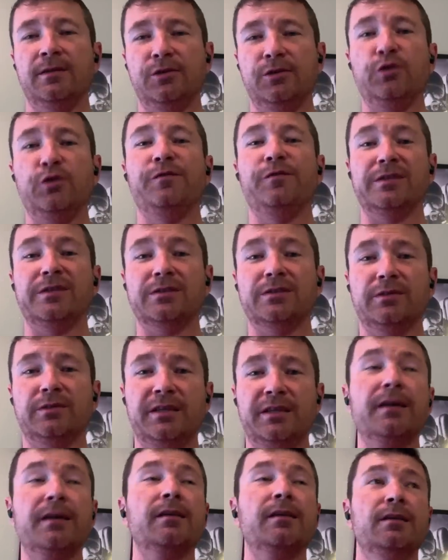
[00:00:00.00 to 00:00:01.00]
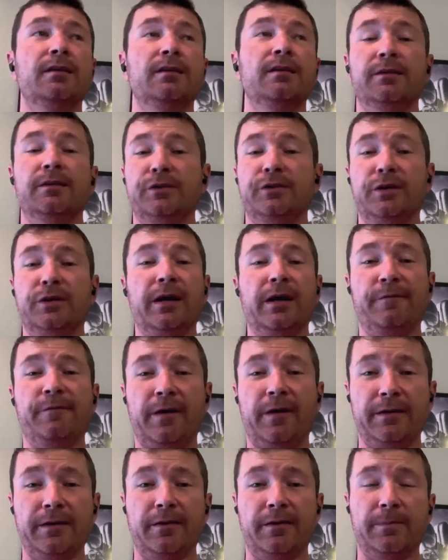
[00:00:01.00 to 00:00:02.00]
New fiscal year, you got to
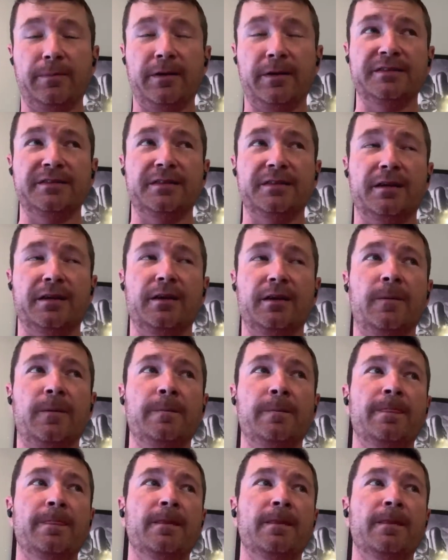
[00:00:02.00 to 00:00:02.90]
find another place to go.